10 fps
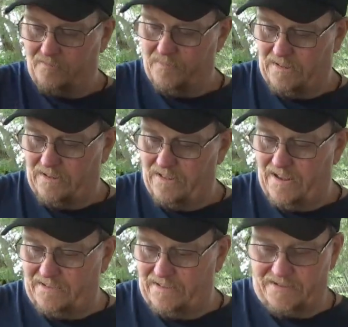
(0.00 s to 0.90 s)
We can lay
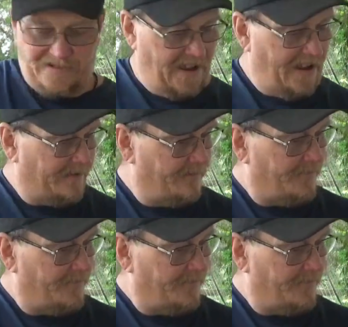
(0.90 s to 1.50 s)
that to the side.